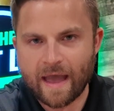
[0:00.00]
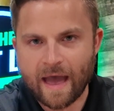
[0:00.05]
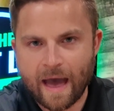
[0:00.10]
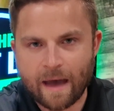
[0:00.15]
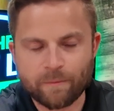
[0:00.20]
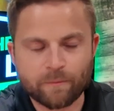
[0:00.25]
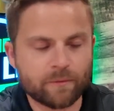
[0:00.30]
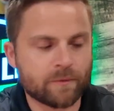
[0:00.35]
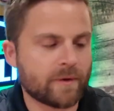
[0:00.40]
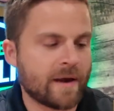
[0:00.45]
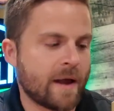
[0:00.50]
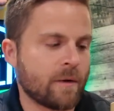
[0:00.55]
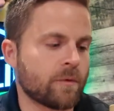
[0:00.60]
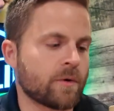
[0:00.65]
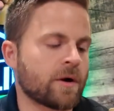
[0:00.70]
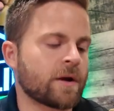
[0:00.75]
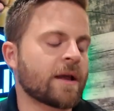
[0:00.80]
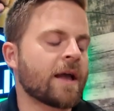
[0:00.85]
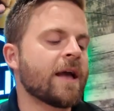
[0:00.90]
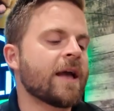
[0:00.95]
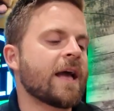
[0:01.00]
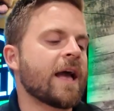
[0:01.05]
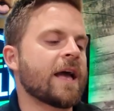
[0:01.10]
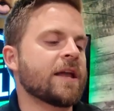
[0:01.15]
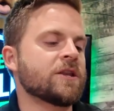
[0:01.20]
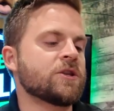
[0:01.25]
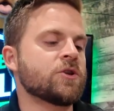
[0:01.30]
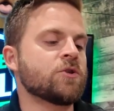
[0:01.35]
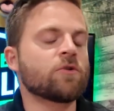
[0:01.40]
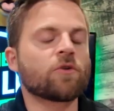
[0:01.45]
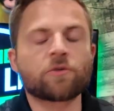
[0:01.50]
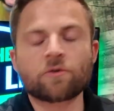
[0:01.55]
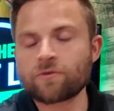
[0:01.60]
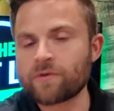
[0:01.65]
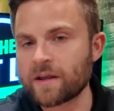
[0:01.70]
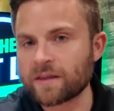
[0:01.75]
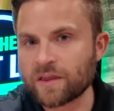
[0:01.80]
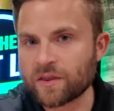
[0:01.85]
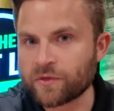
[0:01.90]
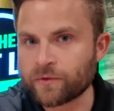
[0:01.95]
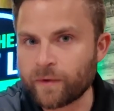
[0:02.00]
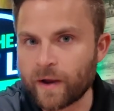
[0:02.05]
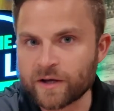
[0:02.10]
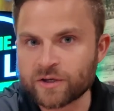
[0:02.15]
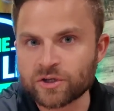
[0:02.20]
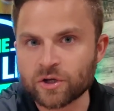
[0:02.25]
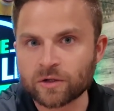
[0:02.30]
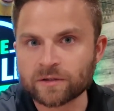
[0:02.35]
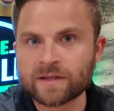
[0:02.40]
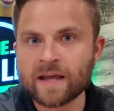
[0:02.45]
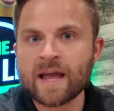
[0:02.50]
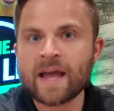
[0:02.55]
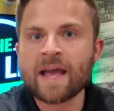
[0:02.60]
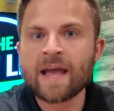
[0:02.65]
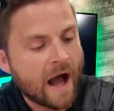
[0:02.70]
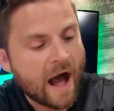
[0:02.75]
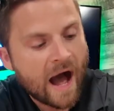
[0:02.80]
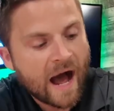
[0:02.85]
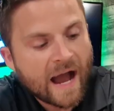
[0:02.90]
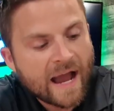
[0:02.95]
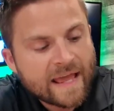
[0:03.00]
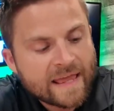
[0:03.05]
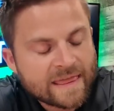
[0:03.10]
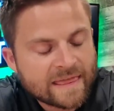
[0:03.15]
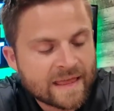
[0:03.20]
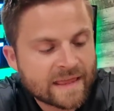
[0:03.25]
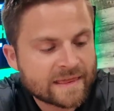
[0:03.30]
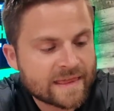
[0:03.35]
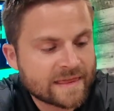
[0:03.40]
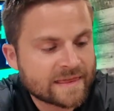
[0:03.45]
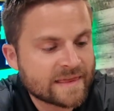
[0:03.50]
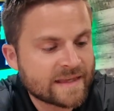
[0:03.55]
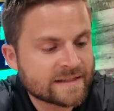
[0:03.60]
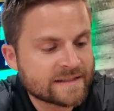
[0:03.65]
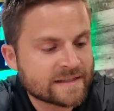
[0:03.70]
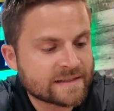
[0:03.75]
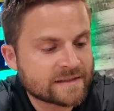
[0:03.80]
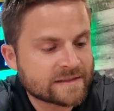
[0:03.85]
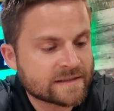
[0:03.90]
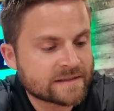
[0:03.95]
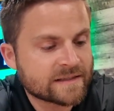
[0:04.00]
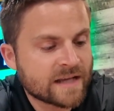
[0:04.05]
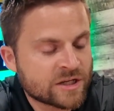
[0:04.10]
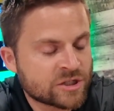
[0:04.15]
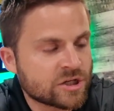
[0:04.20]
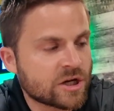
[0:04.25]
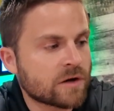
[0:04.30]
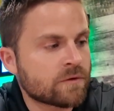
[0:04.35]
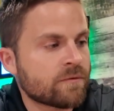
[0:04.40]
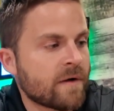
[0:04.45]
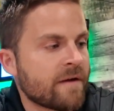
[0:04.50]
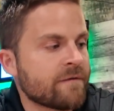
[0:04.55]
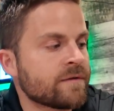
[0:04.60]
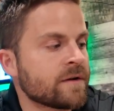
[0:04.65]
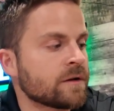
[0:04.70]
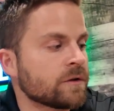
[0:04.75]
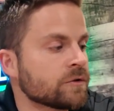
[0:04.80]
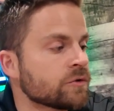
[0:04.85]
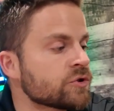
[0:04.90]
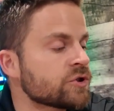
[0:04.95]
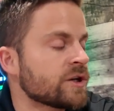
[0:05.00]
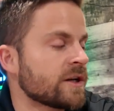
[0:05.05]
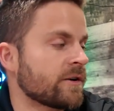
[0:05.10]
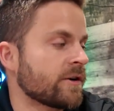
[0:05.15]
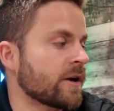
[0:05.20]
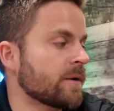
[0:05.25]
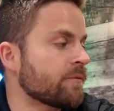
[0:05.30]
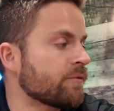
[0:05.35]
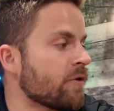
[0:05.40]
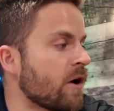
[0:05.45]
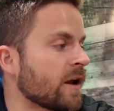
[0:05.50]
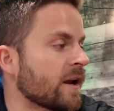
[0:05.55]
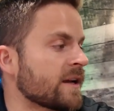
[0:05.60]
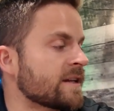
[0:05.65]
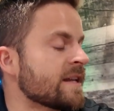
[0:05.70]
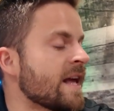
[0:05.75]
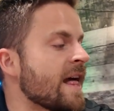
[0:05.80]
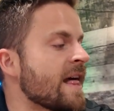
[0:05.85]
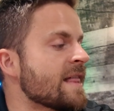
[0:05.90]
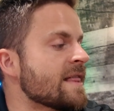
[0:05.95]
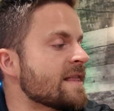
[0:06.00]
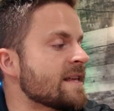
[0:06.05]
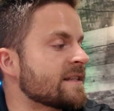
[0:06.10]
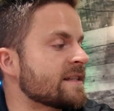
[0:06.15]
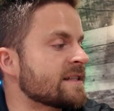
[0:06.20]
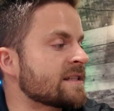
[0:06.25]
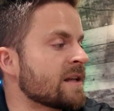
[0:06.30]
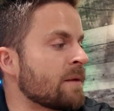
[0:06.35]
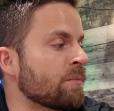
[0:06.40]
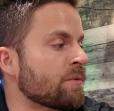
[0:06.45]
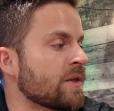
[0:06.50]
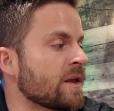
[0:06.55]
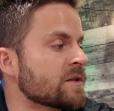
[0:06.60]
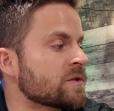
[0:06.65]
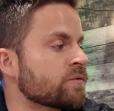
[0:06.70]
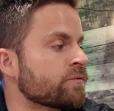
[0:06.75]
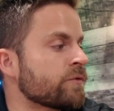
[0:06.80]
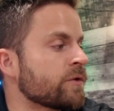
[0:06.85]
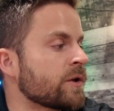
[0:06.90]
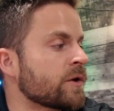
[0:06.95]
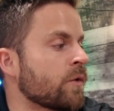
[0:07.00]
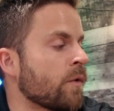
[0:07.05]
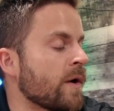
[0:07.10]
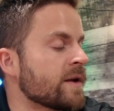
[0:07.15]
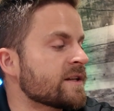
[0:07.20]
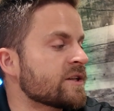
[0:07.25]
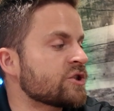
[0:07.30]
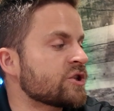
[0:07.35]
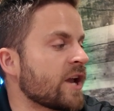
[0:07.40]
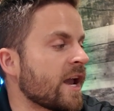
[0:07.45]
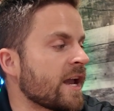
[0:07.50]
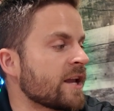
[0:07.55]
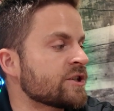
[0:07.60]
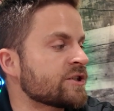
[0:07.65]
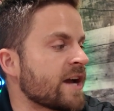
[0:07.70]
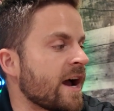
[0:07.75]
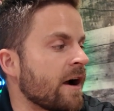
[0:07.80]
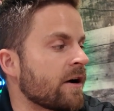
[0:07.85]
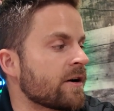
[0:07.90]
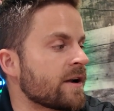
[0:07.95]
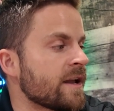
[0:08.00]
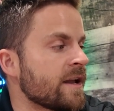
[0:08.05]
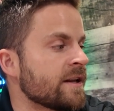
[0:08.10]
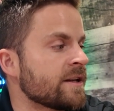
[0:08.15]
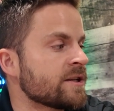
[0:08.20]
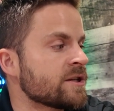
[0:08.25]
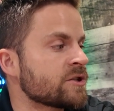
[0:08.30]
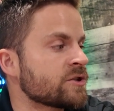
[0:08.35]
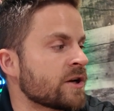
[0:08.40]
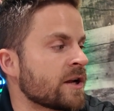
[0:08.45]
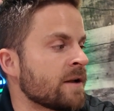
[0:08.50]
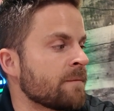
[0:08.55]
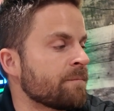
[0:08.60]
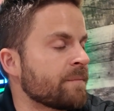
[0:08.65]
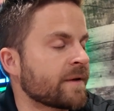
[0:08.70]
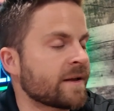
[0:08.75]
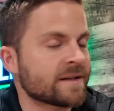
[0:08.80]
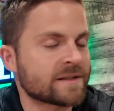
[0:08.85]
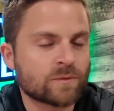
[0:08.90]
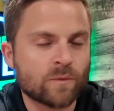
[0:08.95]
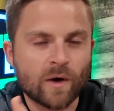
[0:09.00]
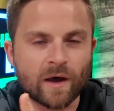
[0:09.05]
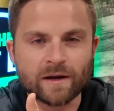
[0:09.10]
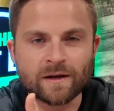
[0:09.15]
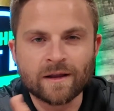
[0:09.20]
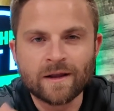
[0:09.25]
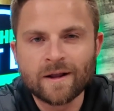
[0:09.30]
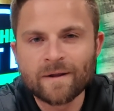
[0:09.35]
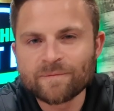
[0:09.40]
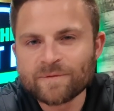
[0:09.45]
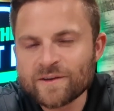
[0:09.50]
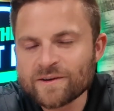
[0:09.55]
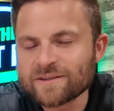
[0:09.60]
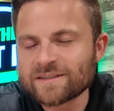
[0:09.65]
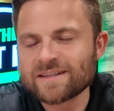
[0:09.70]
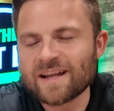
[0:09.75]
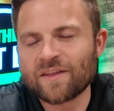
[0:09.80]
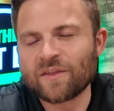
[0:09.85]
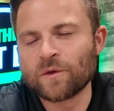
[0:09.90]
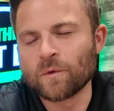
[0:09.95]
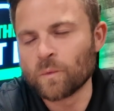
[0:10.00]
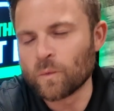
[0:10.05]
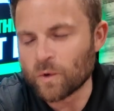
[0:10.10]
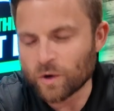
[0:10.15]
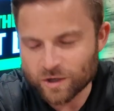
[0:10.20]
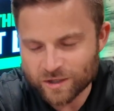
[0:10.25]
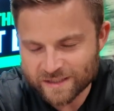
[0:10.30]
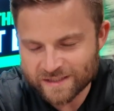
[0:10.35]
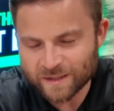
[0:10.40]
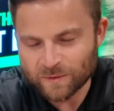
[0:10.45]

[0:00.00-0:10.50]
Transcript: app network and you create the threshold. I think that this is such a revolutionary product. This is something that's really going to change our industry because one, there's nothing worse